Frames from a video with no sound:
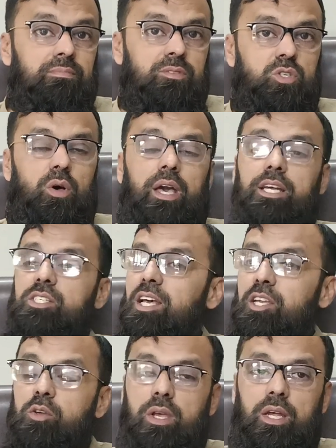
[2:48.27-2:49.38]
So it's,
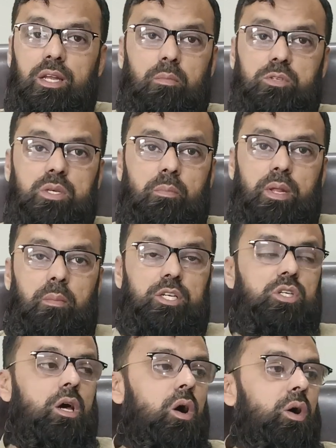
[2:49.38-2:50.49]
you can simply
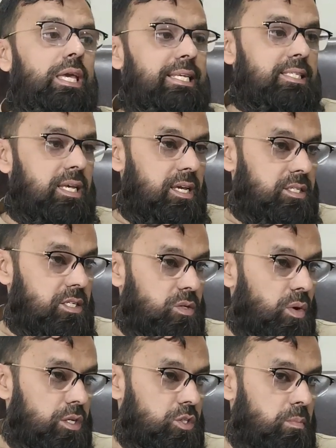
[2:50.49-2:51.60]
imagine how easy it is
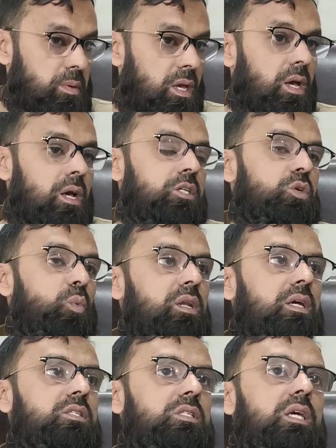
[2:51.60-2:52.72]
going to be. So one
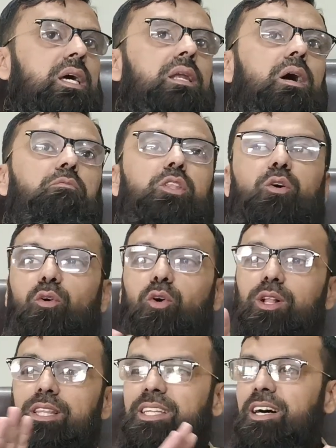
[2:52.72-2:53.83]
can say that with
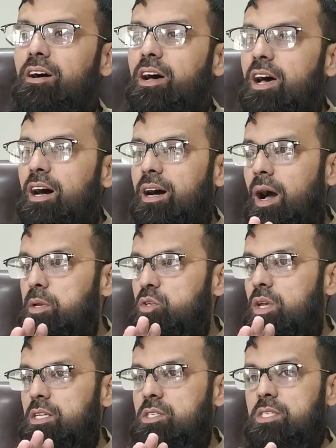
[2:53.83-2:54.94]
all the you
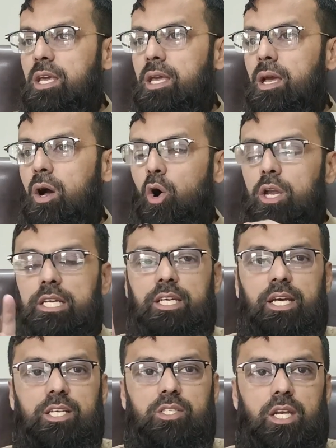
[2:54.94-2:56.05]
can say
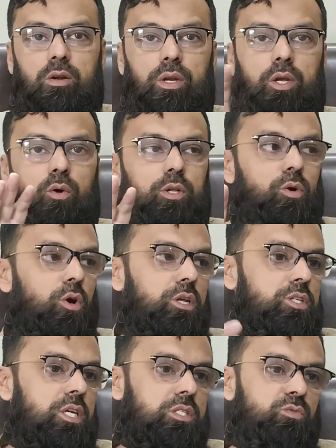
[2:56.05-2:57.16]
holidays, including all the
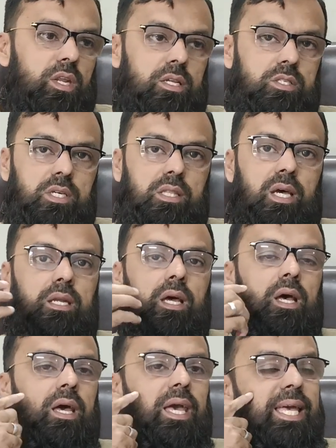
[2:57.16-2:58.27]
holidays, one can say that
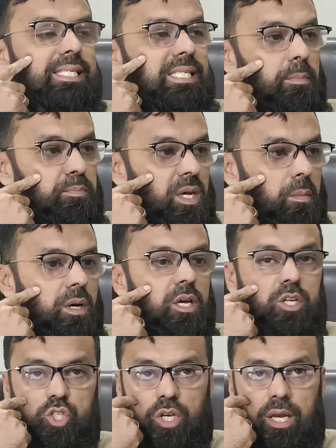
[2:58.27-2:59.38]
in September,
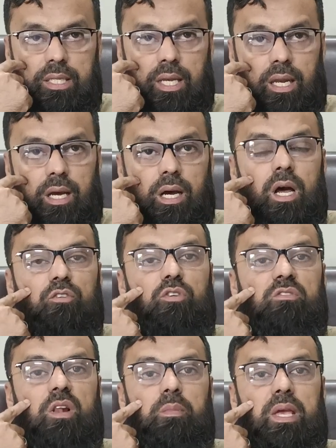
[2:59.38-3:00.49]
inshallah ta'ala, we
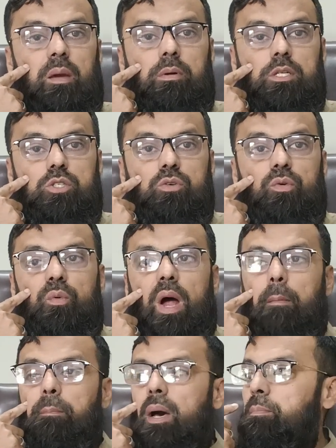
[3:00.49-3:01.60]
will be able to
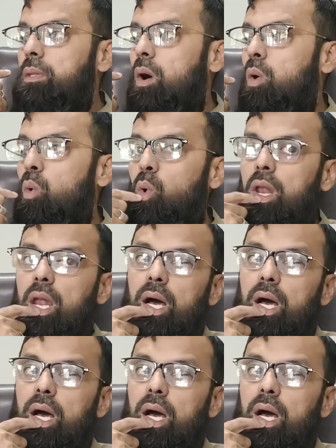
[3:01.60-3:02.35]
wrap up the whole